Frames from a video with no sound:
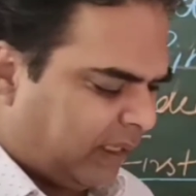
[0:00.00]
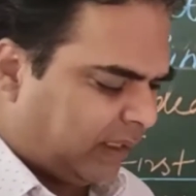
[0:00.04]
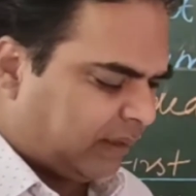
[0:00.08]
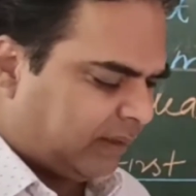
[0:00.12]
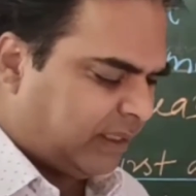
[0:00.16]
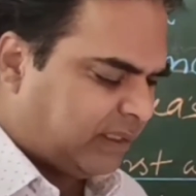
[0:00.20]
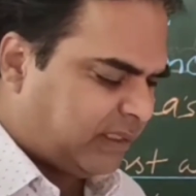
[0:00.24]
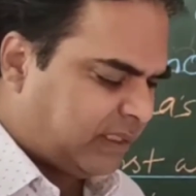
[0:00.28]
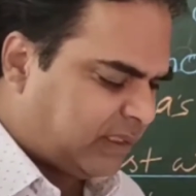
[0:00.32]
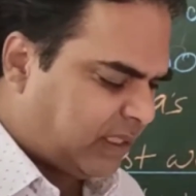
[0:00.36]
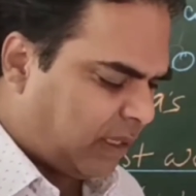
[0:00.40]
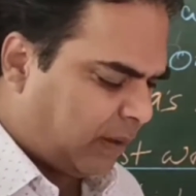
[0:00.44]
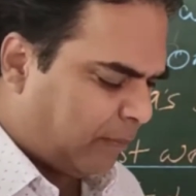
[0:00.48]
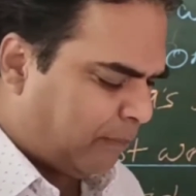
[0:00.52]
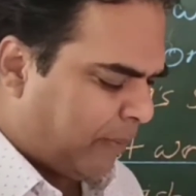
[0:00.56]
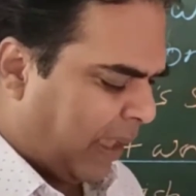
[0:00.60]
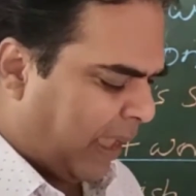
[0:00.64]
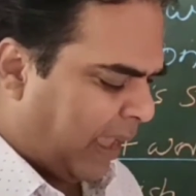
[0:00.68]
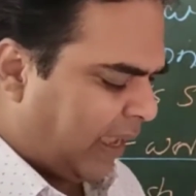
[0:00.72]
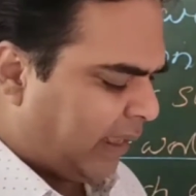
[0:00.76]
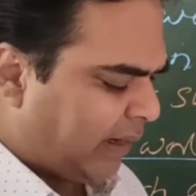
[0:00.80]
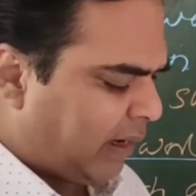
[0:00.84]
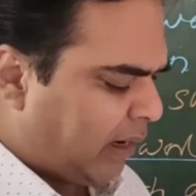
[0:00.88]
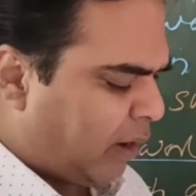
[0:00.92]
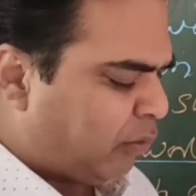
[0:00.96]
This is the
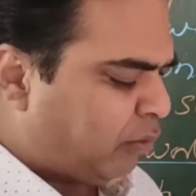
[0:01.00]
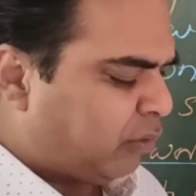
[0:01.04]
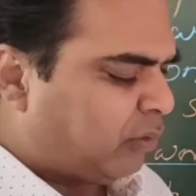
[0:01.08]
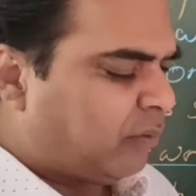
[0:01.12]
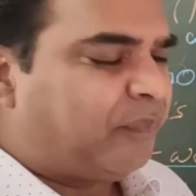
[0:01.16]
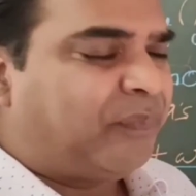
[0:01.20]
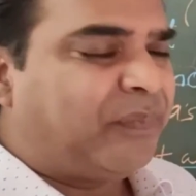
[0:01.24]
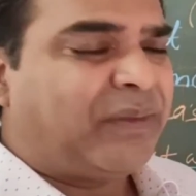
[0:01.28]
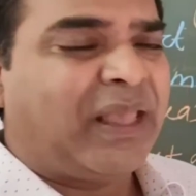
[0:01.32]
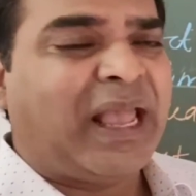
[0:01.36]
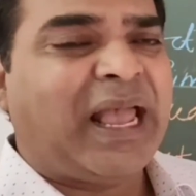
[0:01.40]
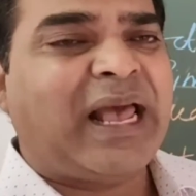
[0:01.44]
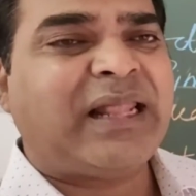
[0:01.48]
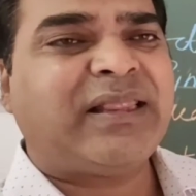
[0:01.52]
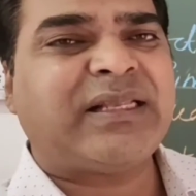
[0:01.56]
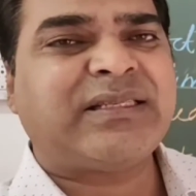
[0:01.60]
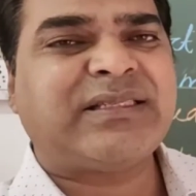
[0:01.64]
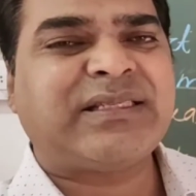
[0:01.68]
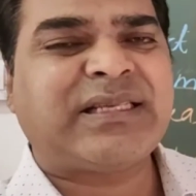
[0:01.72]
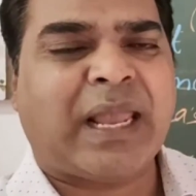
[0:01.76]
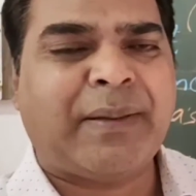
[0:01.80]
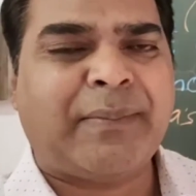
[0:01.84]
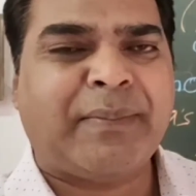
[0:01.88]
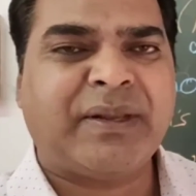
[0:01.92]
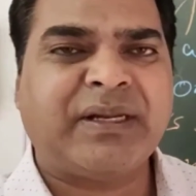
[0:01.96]
background. And the
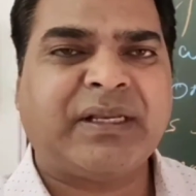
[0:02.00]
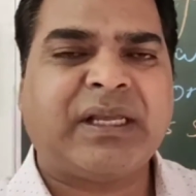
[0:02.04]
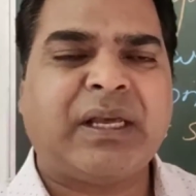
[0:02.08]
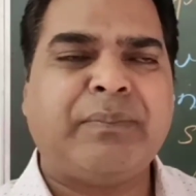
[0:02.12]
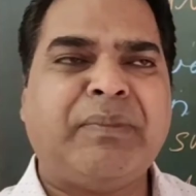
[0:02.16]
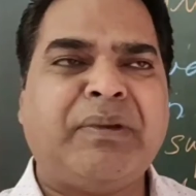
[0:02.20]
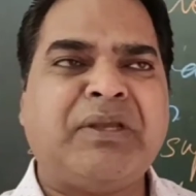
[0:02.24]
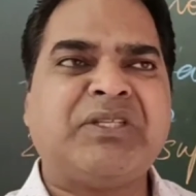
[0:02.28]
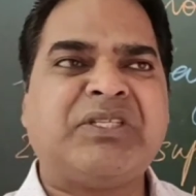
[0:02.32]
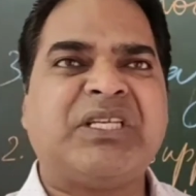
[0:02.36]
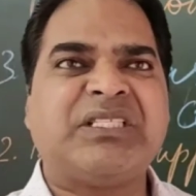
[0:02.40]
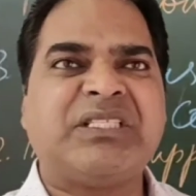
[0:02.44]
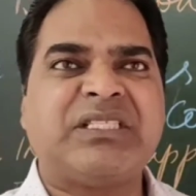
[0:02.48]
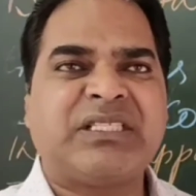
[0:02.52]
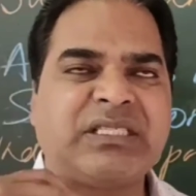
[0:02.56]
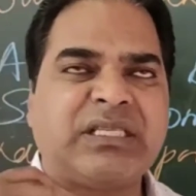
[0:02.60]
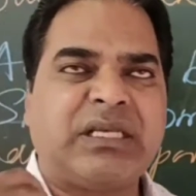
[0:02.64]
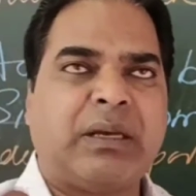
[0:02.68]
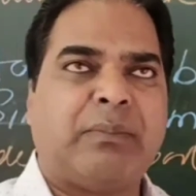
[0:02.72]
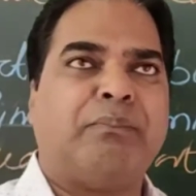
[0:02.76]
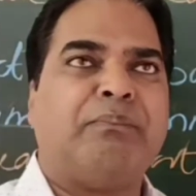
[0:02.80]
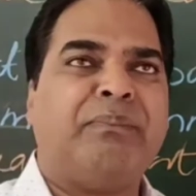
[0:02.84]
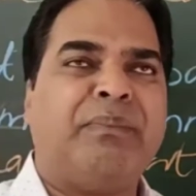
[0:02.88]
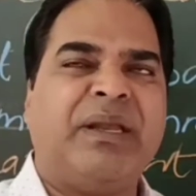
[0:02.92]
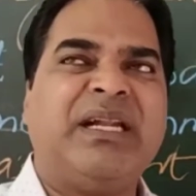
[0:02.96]
Simon Commission
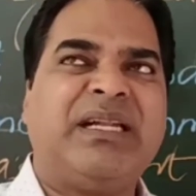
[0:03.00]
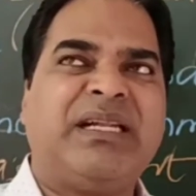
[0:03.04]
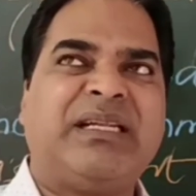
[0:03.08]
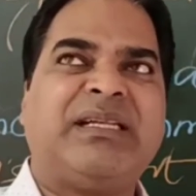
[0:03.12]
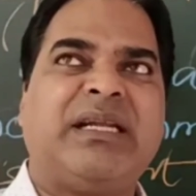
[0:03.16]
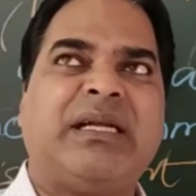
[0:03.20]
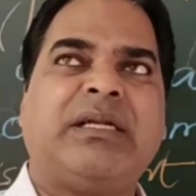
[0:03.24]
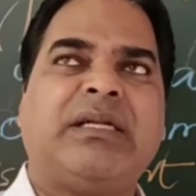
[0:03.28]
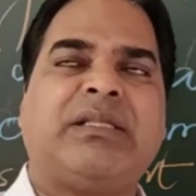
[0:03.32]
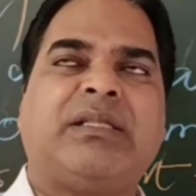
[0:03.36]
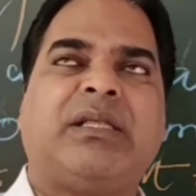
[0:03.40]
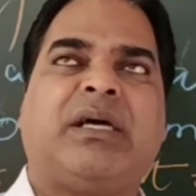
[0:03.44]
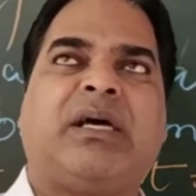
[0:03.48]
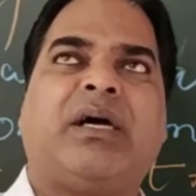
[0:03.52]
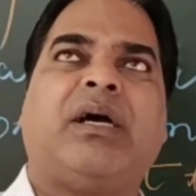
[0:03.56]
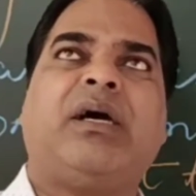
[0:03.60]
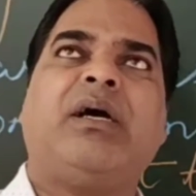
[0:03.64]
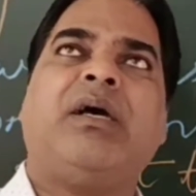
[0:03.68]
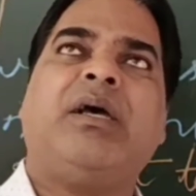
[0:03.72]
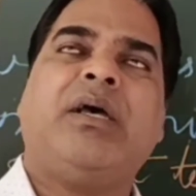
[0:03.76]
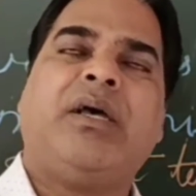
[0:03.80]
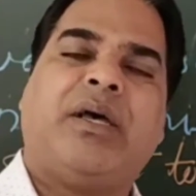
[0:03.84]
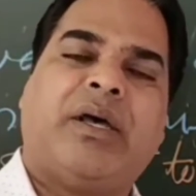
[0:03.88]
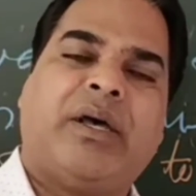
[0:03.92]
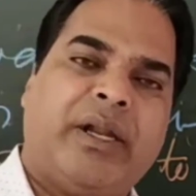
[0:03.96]
submitted
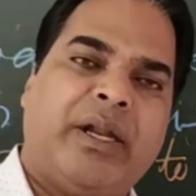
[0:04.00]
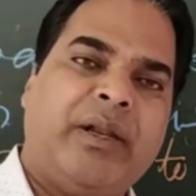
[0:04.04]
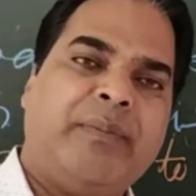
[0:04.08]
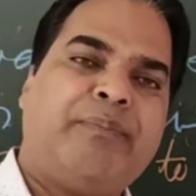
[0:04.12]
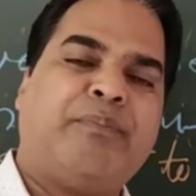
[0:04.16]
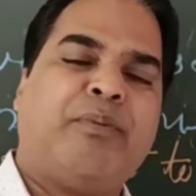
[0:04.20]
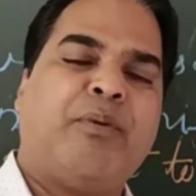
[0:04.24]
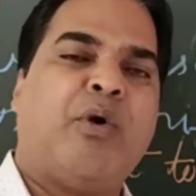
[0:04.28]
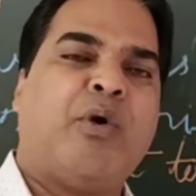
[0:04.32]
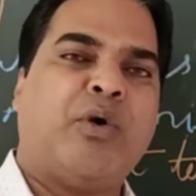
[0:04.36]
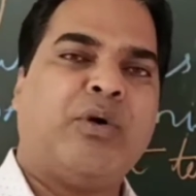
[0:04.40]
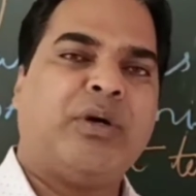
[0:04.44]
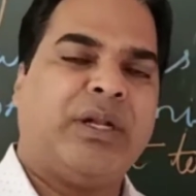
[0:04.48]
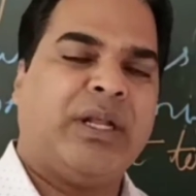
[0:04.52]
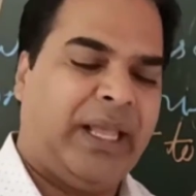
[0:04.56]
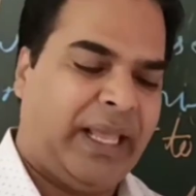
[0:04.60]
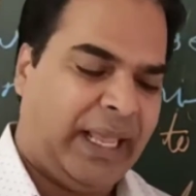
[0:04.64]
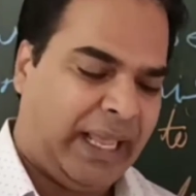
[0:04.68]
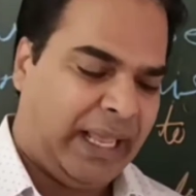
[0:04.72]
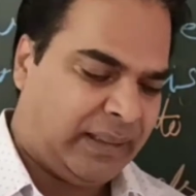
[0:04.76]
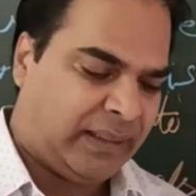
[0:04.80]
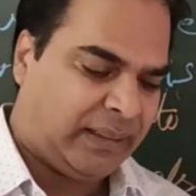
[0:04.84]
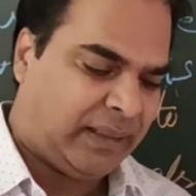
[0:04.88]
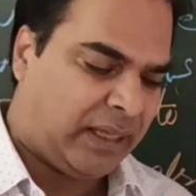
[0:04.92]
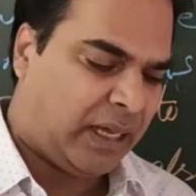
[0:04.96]
the
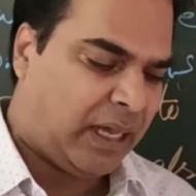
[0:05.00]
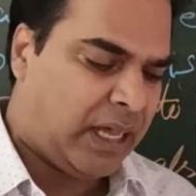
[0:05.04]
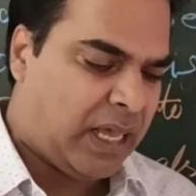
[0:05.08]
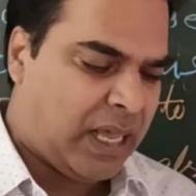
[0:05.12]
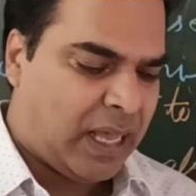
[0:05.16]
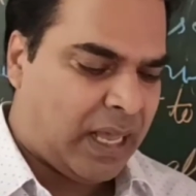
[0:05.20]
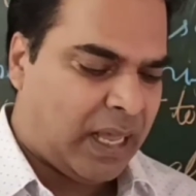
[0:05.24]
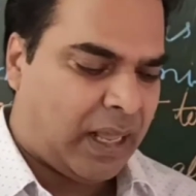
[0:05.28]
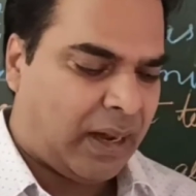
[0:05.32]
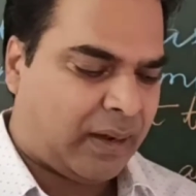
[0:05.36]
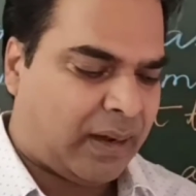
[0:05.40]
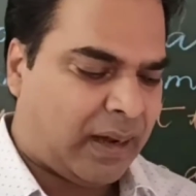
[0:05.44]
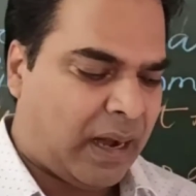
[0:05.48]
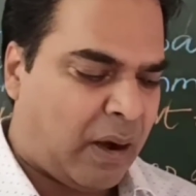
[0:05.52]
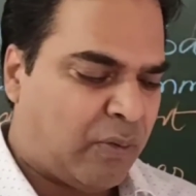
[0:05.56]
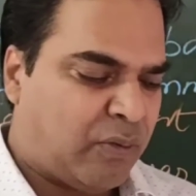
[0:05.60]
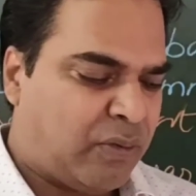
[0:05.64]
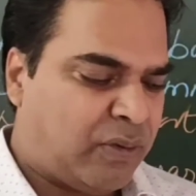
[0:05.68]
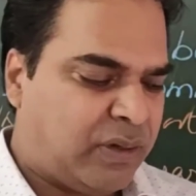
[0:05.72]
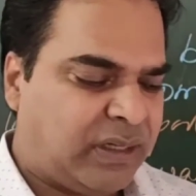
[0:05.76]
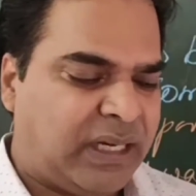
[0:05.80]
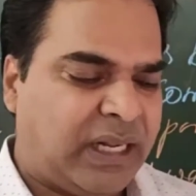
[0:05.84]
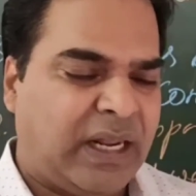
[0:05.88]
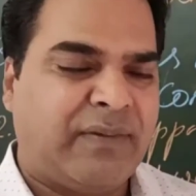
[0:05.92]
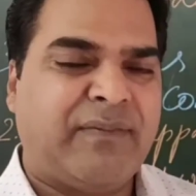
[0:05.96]
report in the
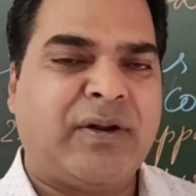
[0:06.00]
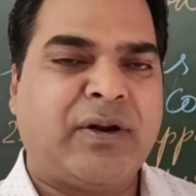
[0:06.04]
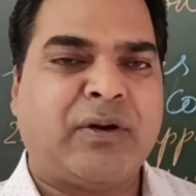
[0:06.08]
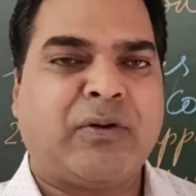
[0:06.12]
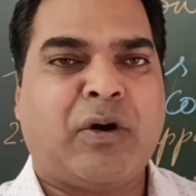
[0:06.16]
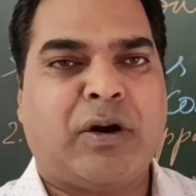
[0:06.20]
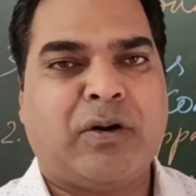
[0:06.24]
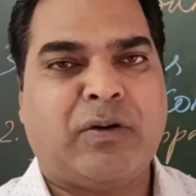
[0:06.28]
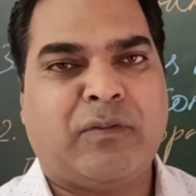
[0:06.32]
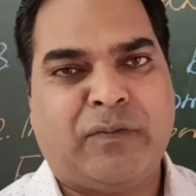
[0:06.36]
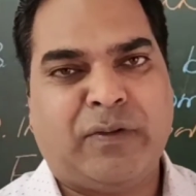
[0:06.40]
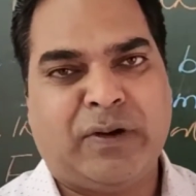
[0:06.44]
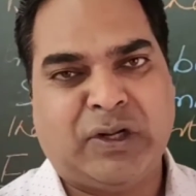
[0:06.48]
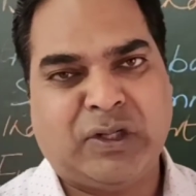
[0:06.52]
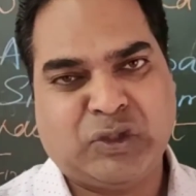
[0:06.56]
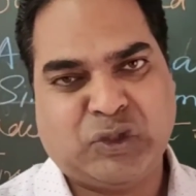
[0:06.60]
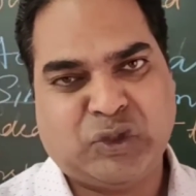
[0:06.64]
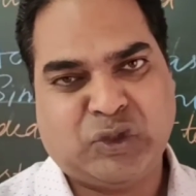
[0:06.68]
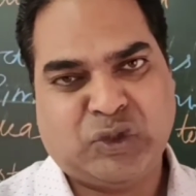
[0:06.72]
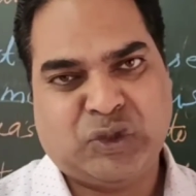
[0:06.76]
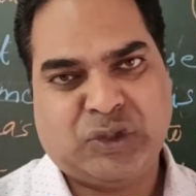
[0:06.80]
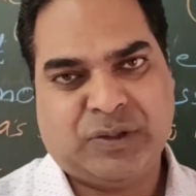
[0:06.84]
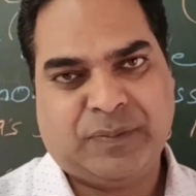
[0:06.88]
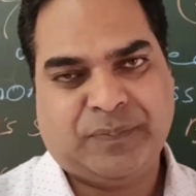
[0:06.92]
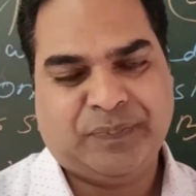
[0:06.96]
round table
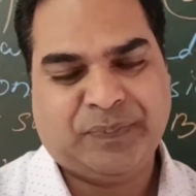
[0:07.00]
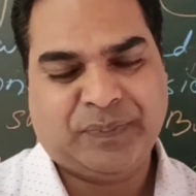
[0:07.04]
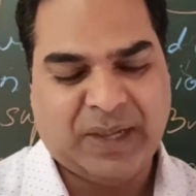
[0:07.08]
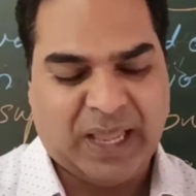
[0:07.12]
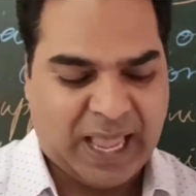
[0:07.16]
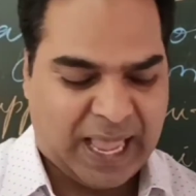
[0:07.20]
conference,